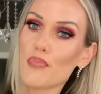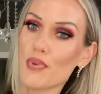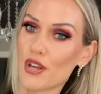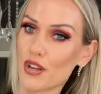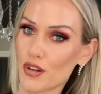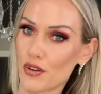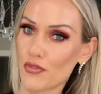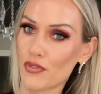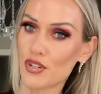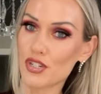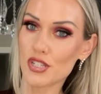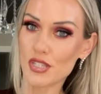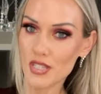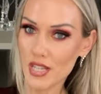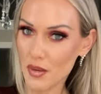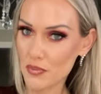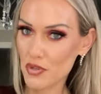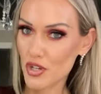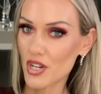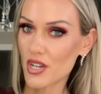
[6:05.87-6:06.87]
better for
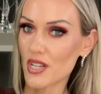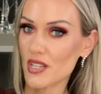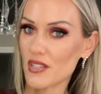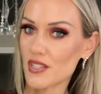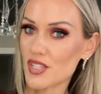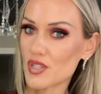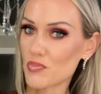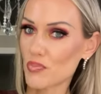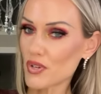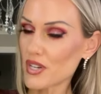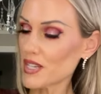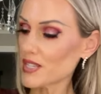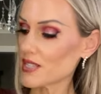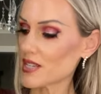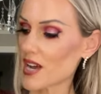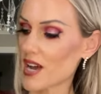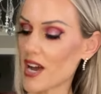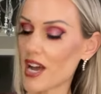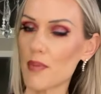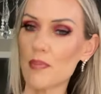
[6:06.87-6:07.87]
summer and
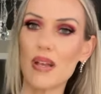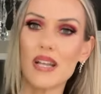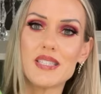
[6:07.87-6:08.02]
springtime.